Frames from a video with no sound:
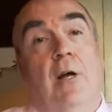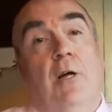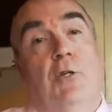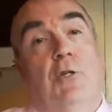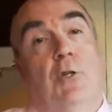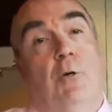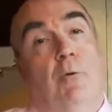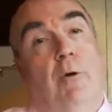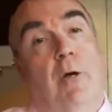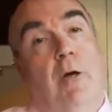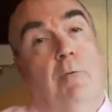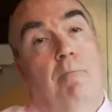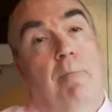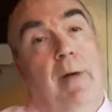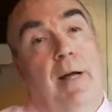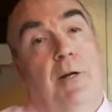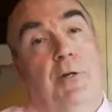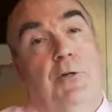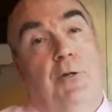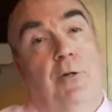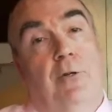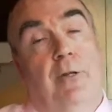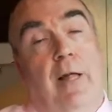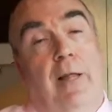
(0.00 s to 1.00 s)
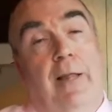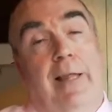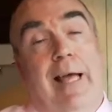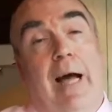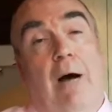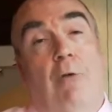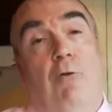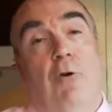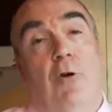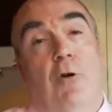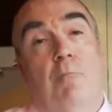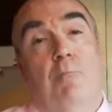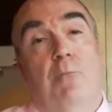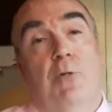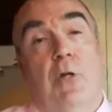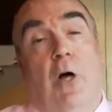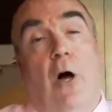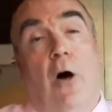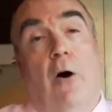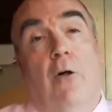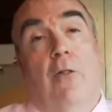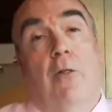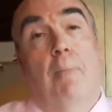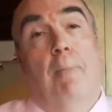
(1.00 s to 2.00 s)
so we can make sure that the
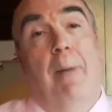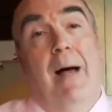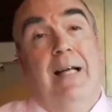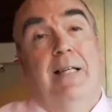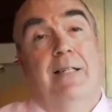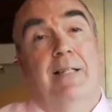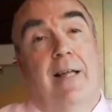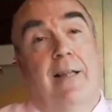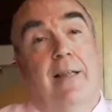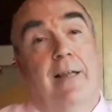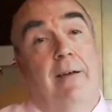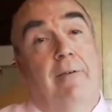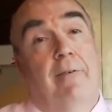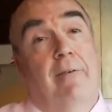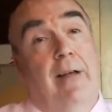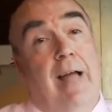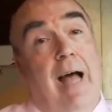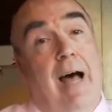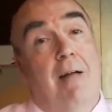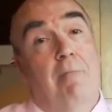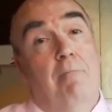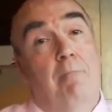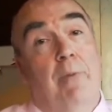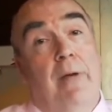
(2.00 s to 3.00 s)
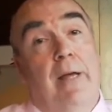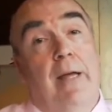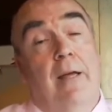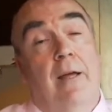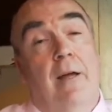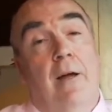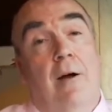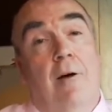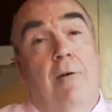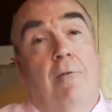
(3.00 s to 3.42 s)
outcomes are the best that they can be